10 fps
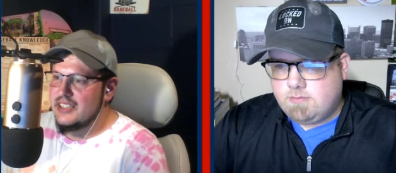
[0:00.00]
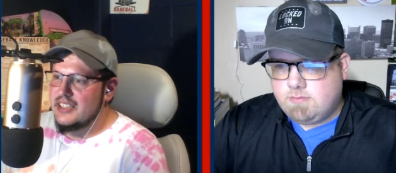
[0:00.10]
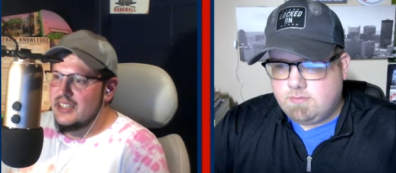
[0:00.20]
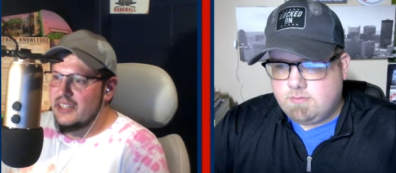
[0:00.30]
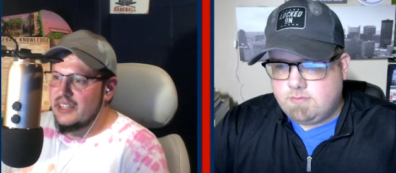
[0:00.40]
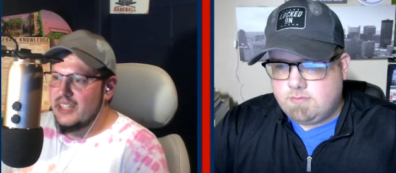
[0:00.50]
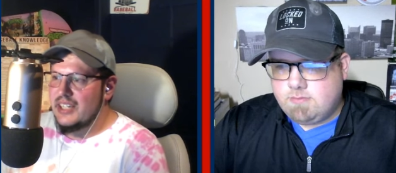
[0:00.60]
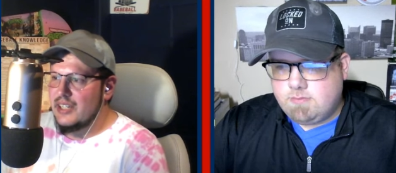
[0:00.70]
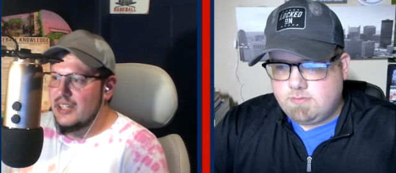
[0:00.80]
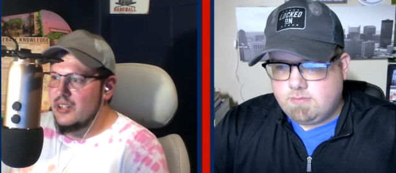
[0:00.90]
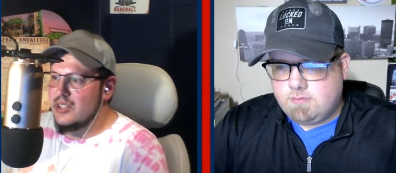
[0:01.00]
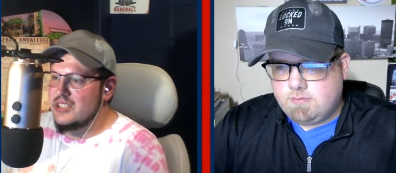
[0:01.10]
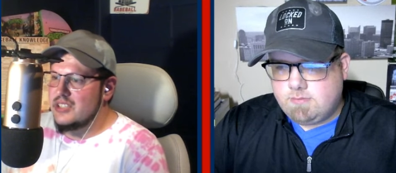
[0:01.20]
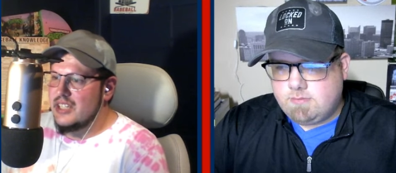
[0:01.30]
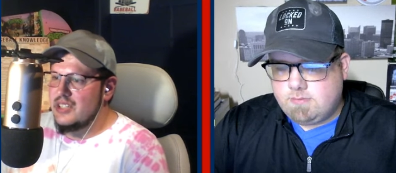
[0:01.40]
Speaker 1: left hand hitter. Has
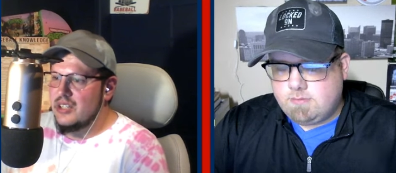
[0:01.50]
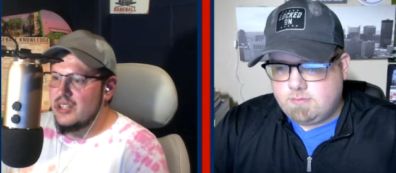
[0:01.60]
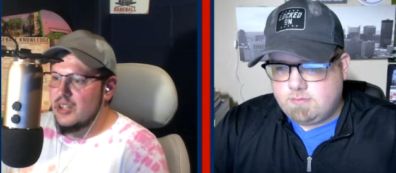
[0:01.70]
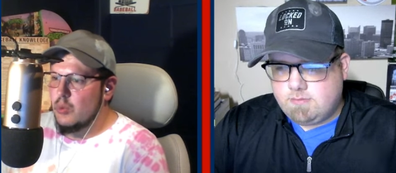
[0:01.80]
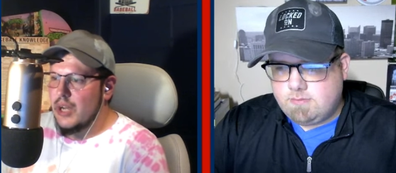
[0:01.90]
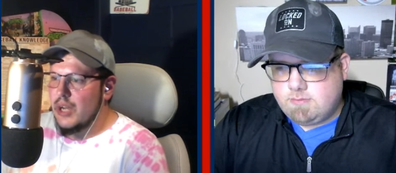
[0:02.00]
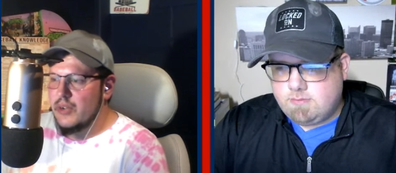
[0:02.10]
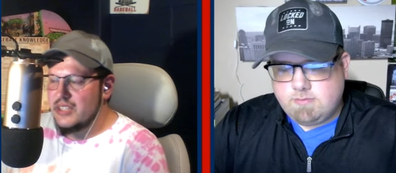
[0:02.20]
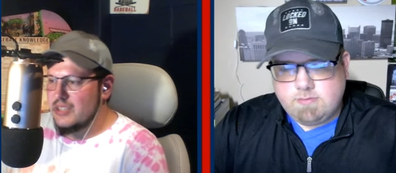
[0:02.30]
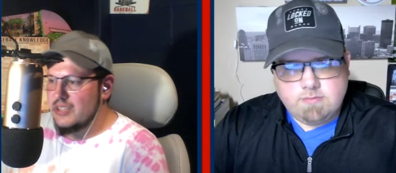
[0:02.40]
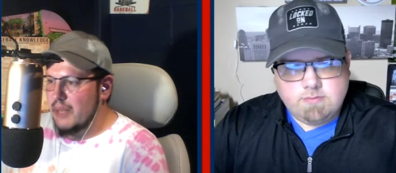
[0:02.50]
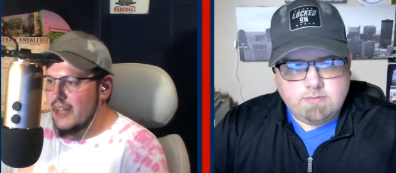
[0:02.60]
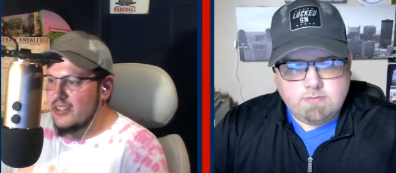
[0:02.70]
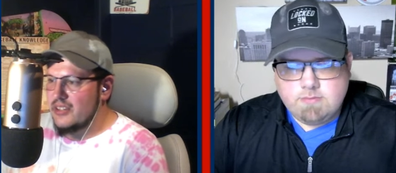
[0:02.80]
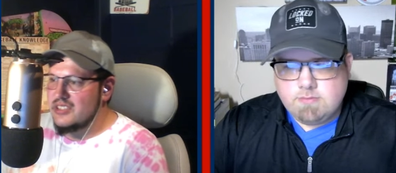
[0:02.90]
had you know walk rates in the
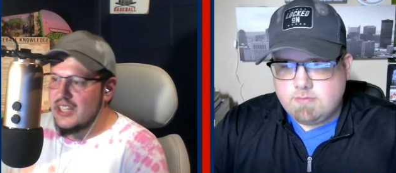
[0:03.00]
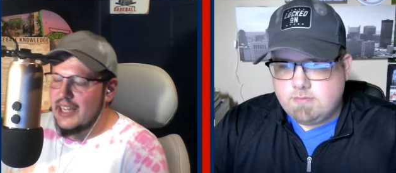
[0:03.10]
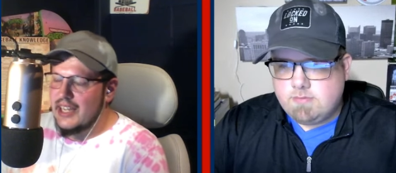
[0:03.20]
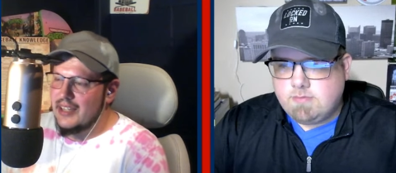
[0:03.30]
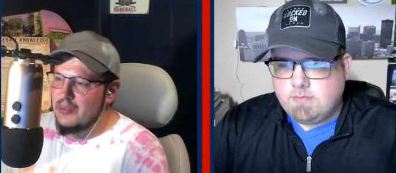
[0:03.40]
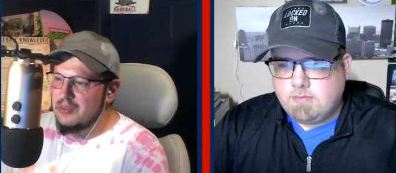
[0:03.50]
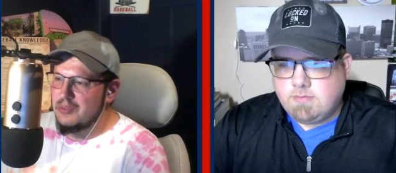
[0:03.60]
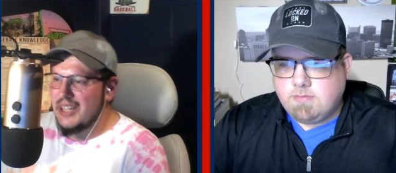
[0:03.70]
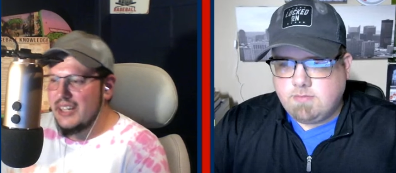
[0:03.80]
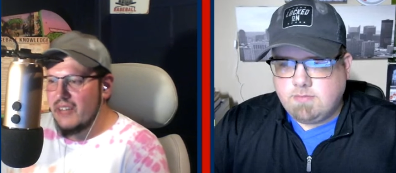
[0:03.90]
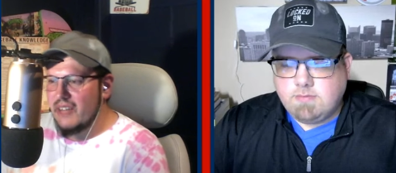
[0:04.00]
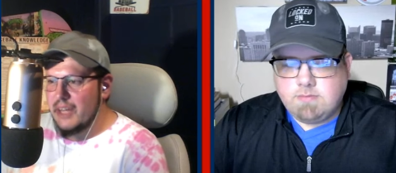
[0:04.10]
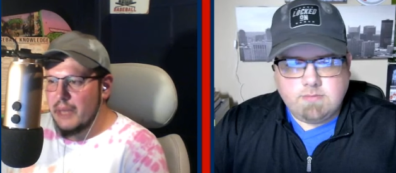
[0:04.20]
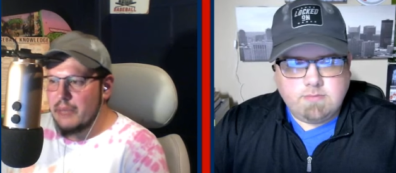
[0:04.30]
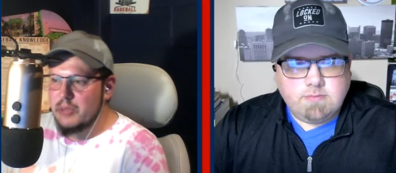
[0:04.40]
minors. He's got a kind of a high
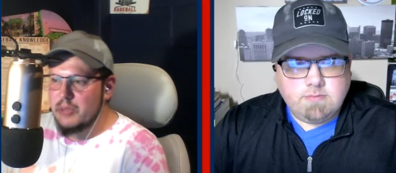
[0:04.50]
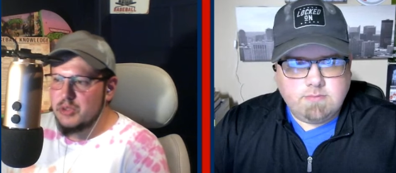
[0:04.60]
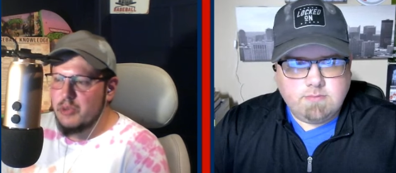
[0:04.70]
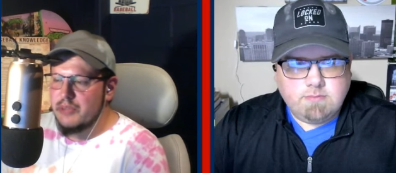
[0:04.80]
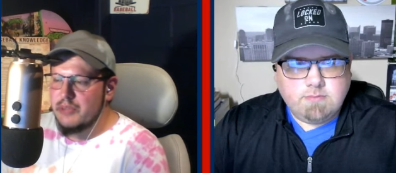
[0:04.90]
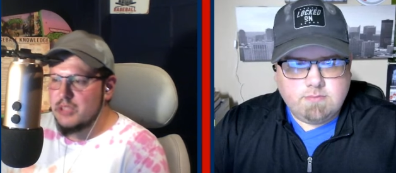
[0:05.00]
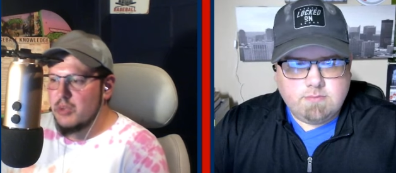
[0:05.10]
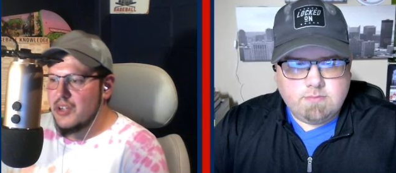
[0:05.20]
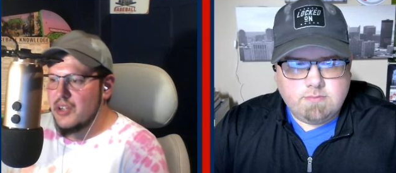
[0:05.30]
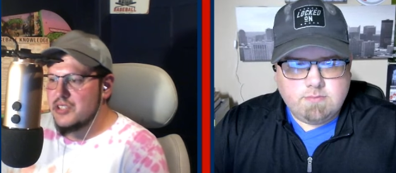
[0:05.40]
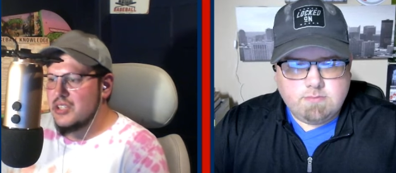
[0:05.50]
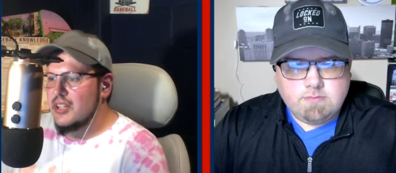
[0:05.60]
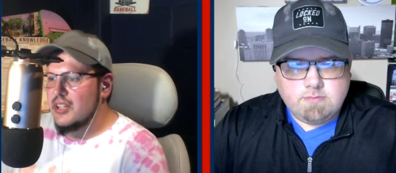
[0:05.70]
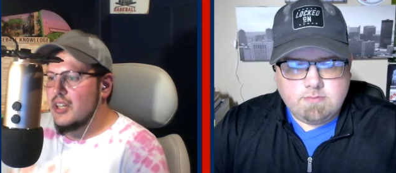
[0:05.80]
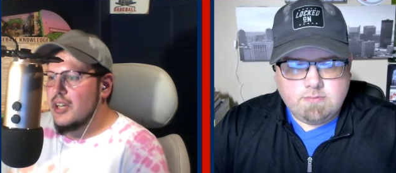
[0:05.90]
BABIP. There's probably some regression,
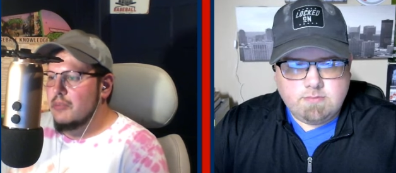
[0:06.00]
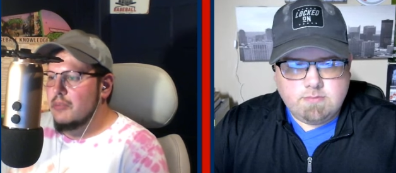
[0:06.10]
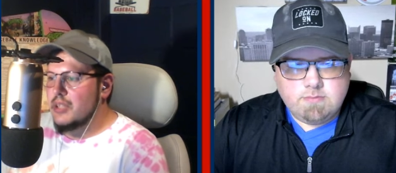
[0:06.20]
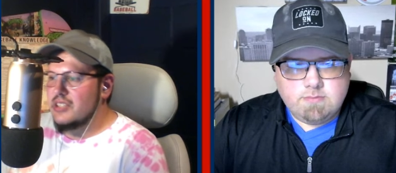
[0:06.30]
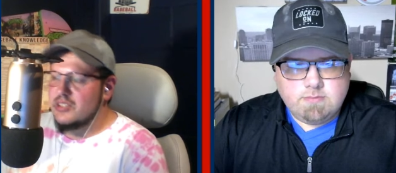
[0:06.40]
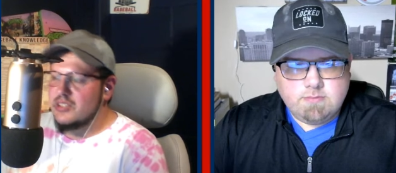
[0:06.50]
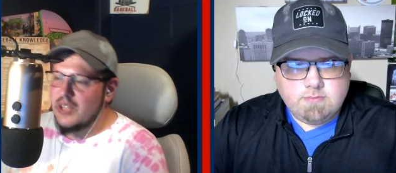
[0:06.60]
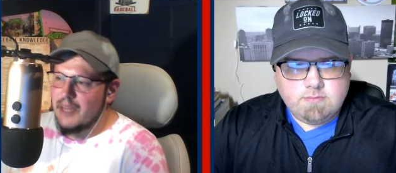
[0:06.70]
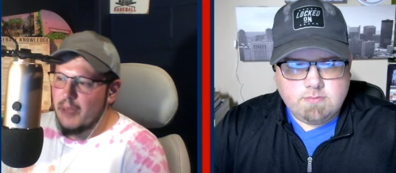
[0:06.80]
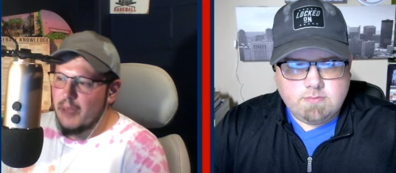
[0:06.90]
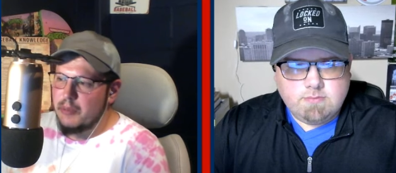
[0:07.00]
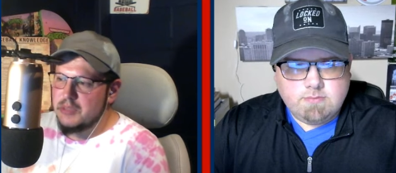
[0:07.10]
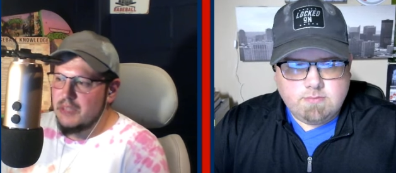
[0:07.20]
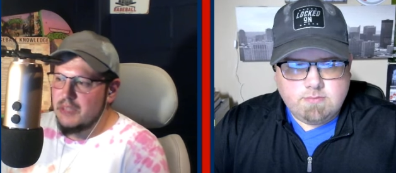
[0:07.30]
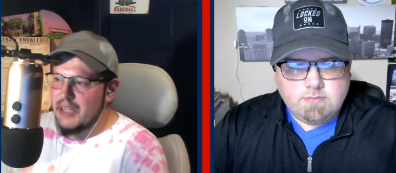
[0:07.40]
but he's also had high BABIPs
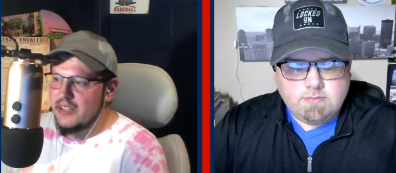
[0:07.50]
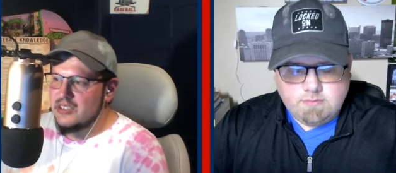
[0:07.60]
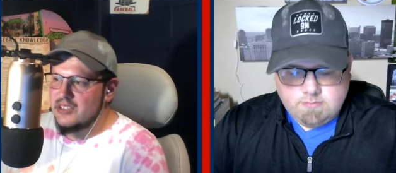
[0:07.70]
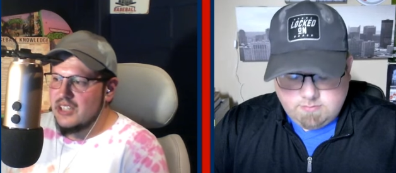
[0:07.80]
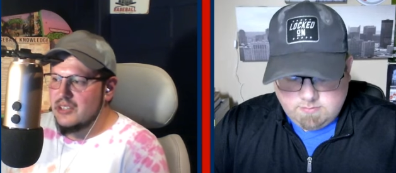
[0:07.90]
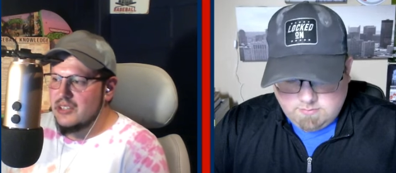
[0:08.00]
in the minors. He's got good